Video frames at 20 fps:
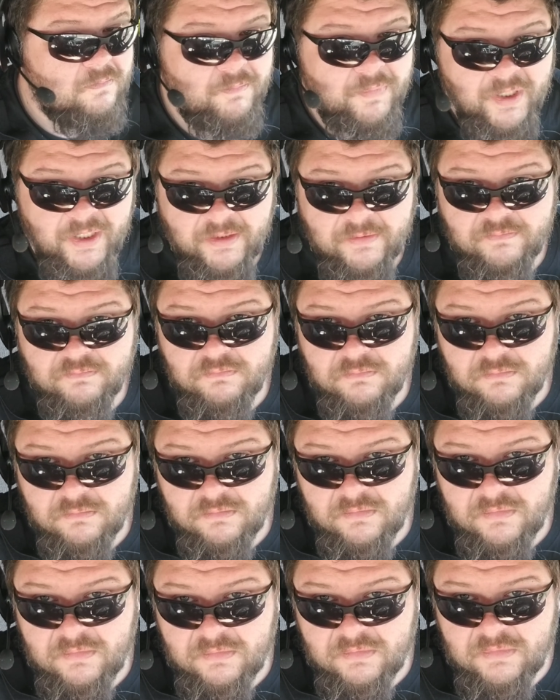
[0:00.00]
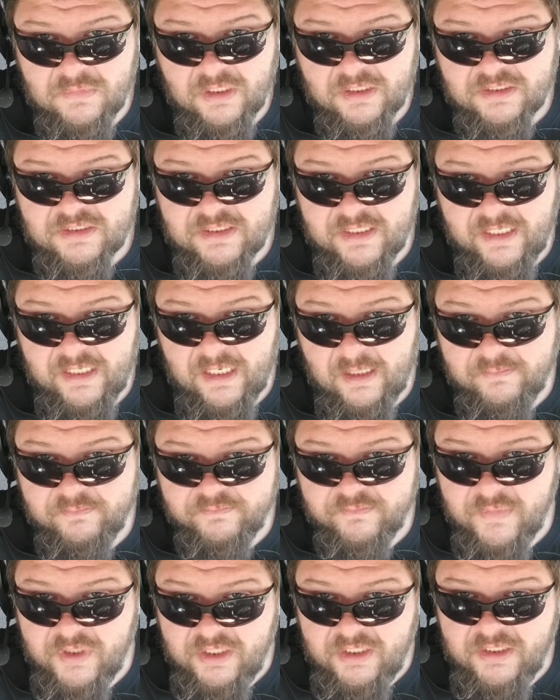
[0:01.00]
but like I said I'm
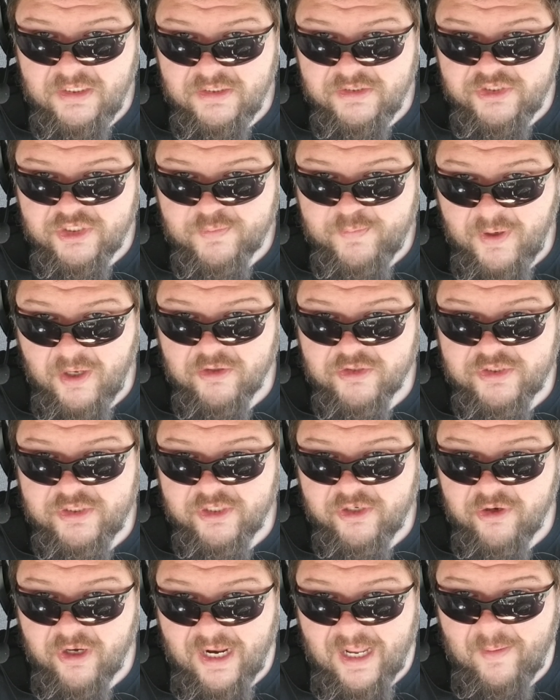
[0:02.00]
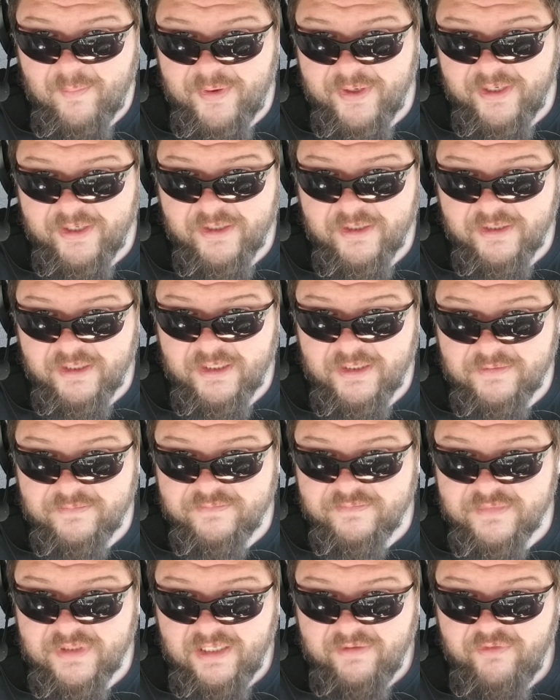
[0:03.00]
just posting a gripe here uh,
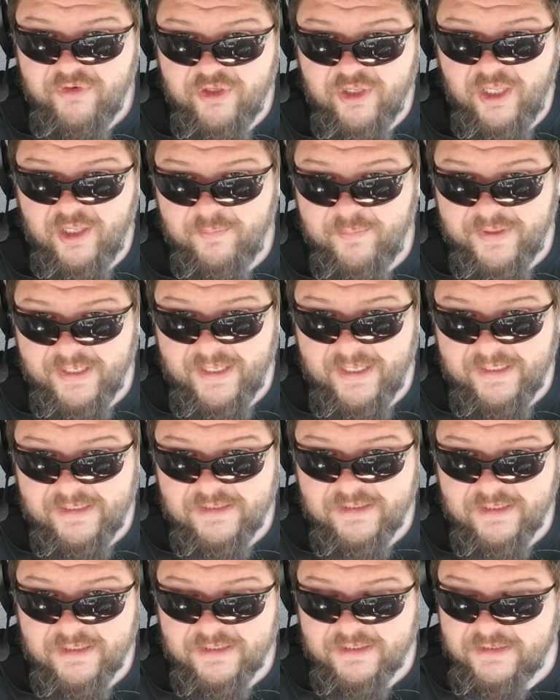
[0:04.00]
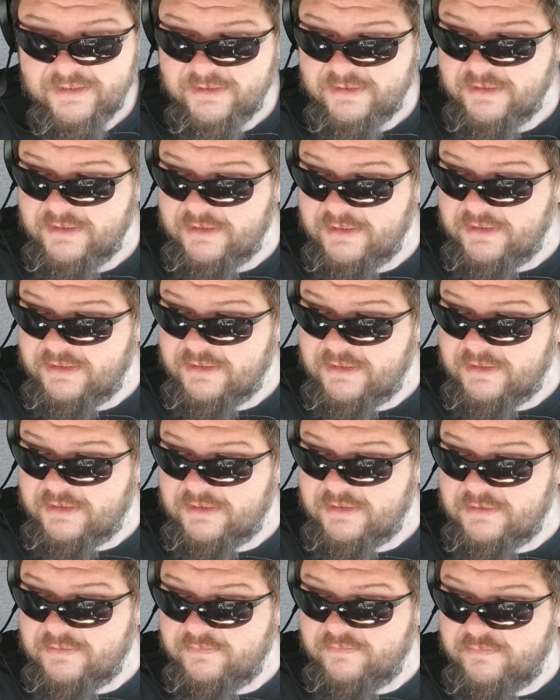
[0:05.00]
giving you an update uh,
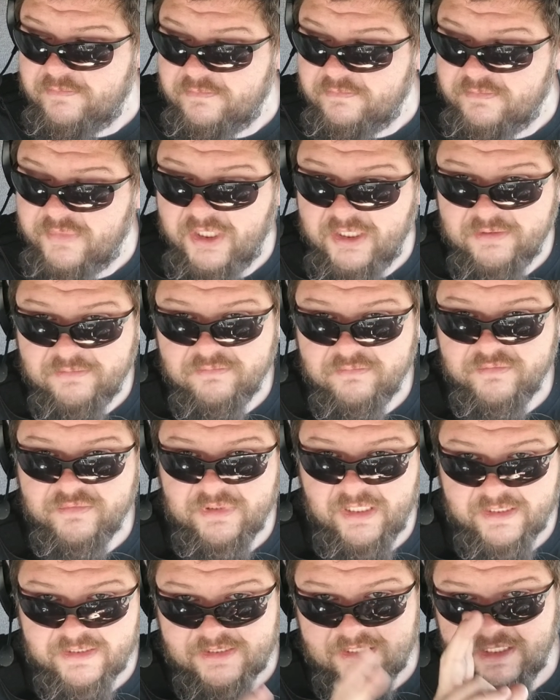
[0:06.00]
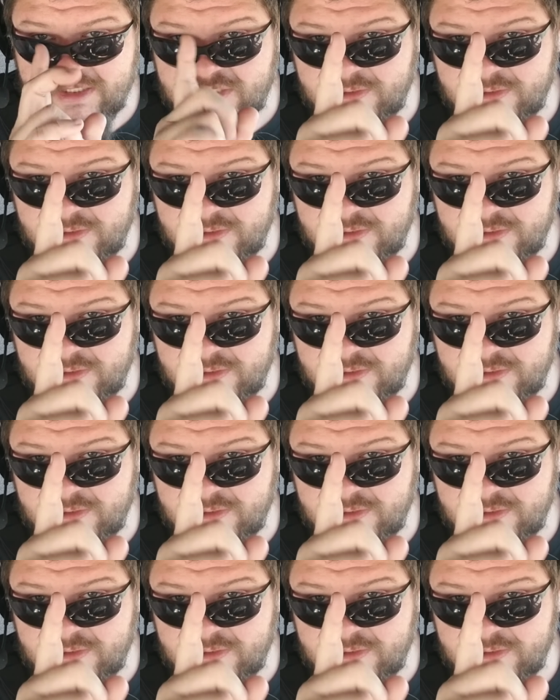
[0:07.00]
but like I said